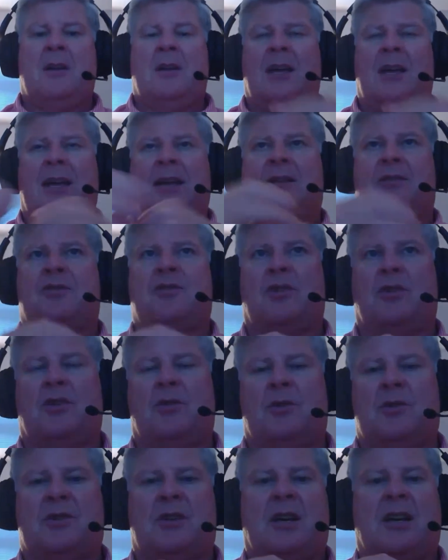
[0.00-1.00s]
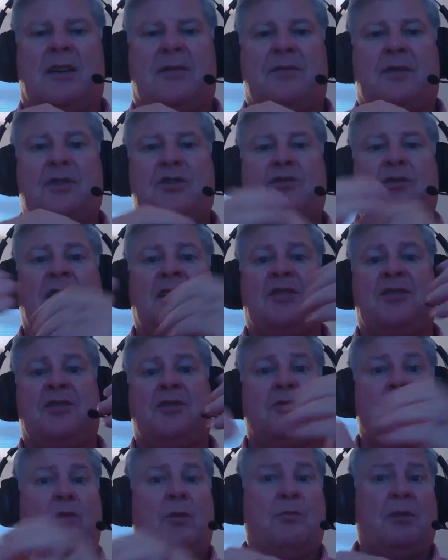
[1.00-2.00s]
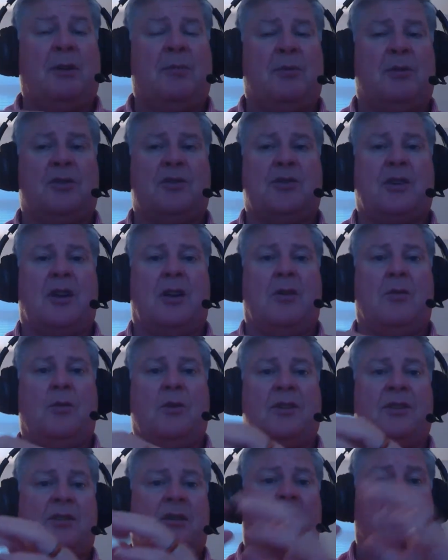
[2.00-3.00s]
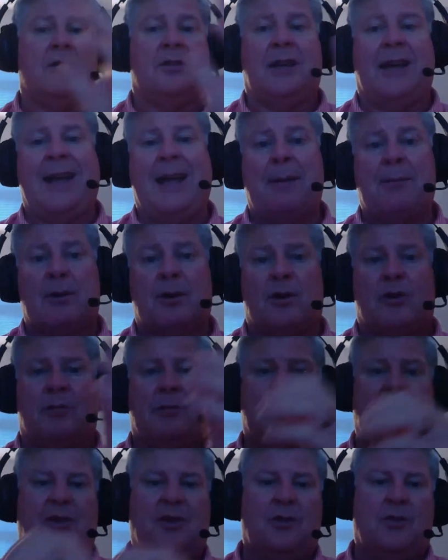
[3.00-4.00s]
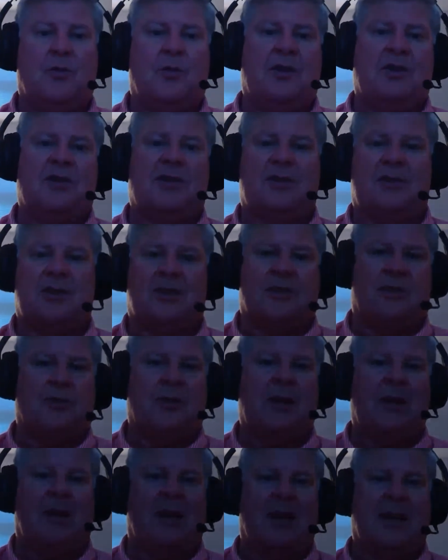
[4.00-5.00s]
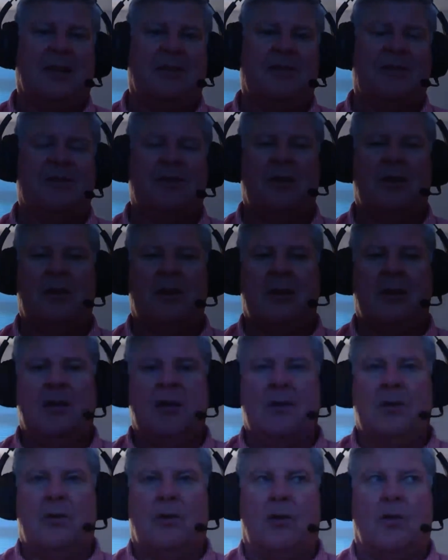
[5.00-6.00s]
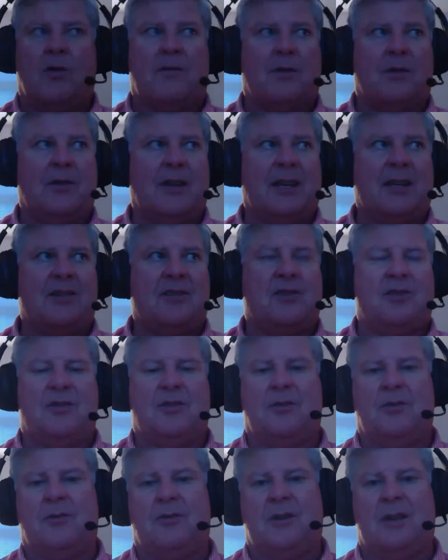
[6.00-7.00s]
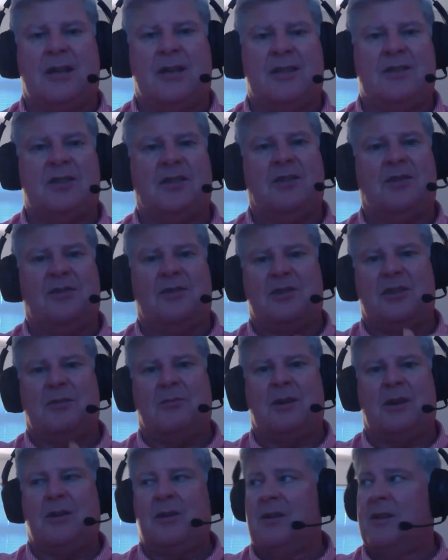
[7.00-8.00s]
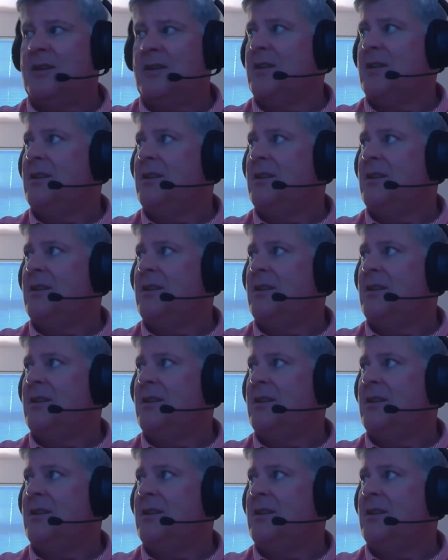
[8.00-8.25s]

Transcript: And so there was a lot of frustrations where people saw what's called the hamburger menu, which is the 3 lines over next to, so you can see my